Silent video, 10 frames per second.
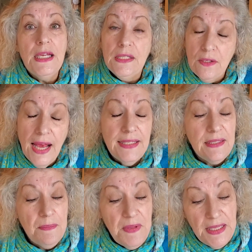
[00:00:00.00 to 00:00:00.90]
So
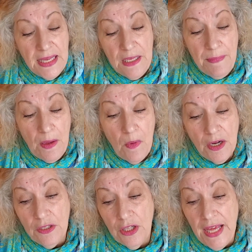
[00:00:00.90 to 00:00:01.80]
that's something that you may
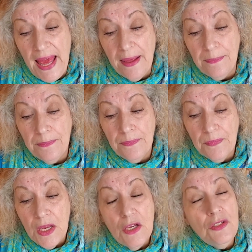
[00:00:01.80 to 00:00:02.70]
want to look at.
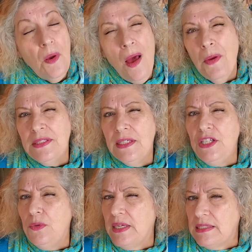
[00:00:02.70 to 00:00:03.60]
So how else
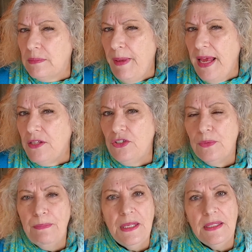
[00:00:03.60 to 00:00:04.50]
can you expand
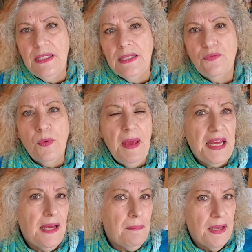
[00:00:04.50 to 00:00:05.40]
your business for
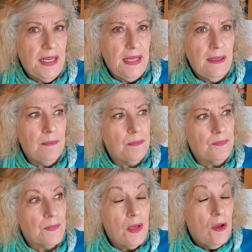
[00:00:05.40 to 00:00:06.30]
making money?
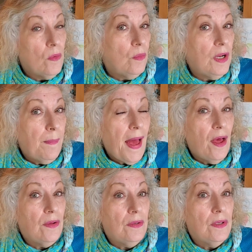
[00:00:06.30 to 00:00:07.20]
What
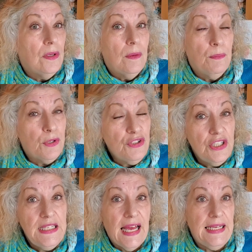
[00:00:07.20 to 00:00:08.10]
about
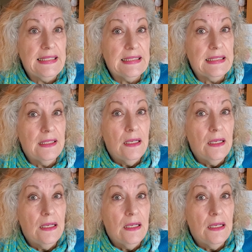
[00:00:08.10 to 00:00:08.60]
merchandise?